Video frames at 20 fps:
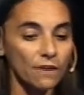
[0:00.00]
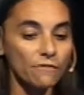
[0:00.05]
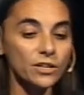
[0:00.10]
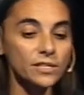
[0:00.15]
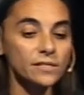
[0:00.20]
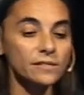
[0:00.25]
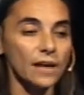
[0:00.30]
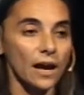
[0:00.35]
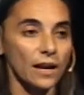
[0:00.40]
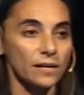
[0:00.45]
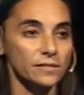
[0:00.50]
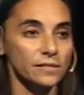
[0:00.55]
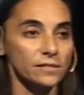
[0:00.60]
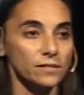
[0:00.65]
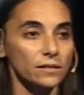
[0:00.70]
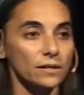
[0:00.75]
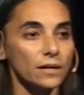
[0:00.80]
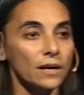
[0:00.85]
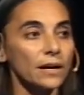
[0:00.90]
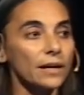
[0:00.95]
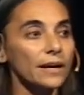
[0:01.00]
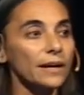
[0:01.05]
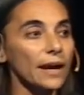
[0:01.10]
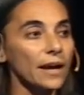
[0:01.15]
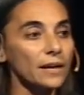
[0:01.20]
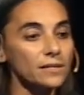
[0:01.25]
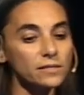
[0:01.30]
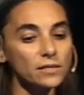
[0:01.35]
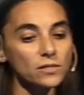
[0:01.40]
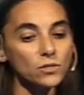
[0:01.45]
Results.
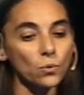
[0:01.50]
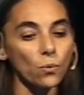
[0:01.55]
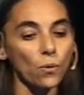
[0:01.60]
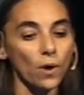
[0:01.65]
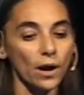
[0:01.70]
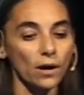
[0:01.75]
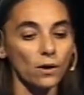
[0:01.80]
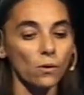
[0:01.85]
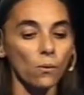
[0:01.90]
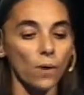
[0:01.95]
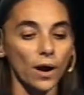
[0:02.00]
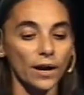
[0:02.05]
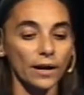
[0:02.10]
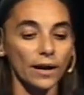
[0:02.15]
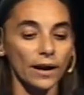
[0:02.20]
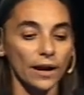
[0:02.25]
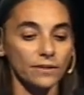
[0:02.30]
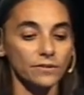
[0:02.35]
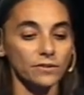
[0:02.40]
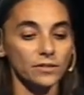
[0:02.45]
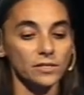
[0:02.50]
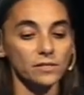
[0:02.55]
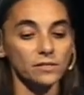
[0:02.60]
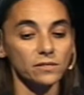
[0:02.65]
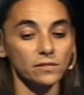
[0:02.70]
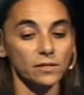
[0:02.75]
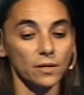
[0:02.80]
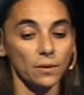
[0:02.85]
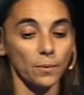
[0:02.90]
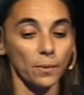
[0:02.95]
Cases were
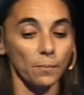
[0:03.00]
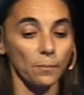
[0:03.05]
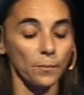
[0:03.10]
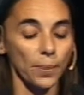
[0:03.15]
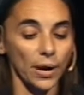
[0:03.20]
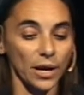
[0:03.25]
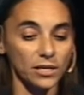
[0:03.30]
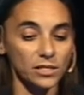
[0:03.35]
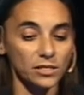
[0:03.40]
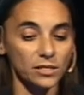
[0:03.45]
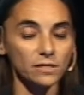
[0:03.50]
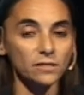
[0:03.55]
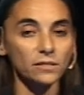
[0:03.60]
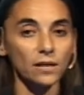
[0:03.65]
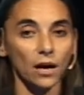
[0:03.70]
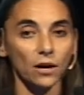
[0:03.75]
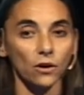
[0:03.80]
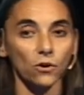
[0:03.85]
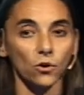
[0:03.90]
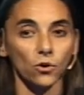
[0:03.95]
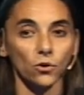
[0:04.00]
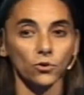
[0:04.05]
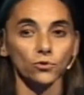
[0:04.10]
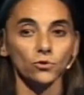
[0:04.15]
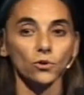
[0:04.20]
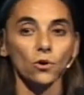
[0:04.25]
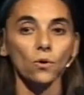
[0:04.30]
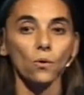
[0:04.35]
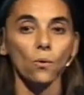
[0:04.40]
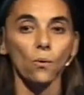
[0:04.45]
107 patients and
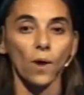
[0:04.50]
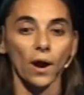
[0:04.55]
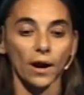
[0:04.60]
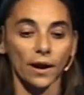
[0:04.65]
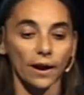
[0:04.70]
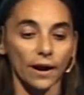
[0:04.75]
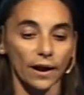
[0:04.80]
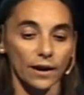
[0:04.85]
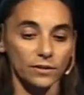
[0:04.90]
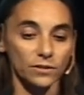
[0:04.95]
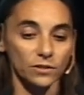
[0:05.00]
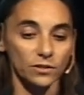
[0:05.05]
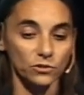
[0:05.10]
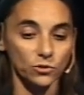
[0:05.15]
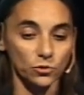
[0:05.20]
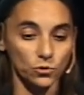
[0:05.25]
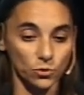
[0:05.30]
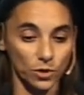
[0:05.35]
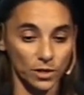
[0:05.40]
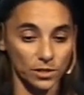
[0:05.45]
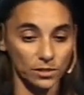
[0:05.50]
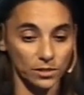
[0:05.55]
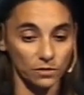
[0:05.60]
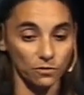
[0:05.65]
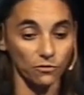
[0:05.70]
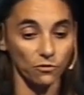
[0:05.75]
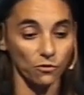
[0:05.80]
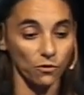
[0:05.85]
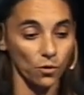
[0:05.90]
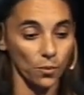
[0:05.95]
control
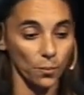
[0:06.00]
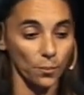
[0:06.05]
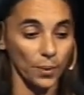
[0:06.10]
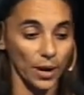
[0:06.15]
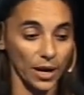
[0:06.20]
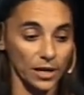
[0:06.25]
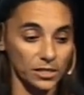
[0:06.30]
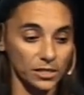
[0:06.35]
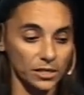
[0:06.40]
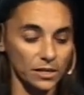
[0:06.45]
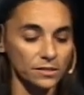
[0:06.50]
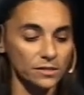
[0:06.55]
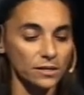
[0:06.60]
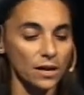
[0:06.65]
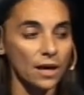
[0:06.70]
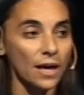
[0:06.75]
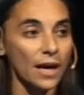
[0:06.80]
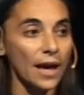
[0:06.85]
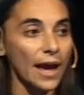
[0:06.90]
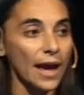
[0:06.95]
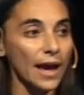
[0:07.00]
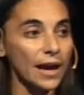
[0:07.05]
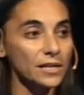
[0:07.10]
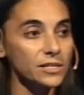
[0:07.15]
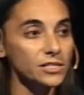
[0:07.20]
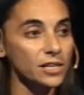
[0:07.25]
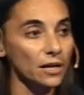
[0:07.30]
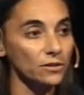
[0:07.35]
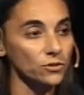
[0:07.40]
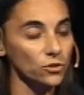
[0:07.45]
124 patients,
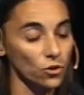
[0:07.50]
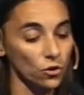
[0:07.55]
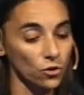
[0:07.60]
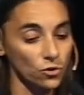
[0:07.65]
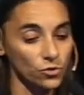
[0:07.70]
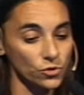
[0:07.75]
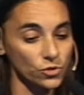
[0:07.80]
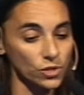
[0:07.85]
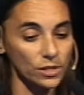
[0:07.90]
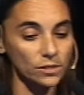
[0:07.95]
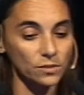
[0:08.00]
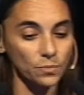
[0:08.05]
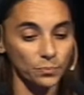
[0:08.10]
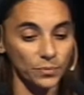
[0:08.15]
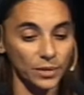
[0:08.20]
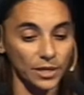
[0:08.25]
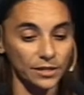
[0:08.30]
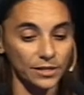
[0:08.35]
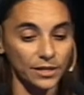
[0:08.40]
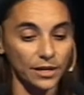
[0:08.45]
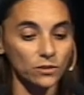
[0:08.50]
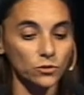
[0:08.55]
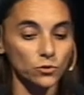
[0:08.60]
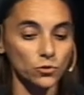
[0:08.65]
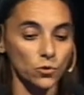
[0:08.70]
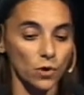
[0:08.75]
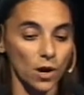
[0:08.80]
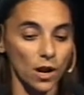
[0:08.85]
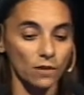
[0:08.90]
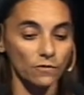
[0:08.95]
age at onset median
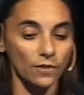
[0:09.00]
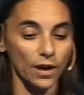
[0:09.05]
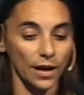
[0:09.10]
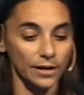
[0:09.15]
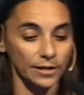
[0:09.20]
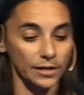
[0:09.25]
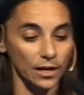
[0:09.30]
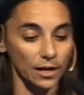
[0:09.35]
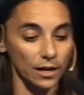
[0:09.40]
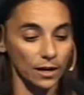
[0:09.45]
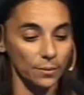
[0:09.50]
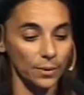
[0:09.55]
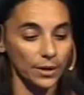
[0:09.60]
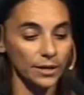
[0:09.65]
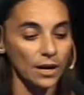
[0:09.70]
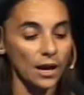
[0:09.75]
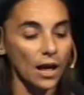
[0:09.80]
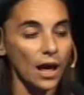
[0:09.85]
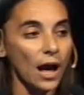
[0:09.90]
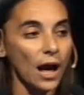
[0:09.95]
12 and 11,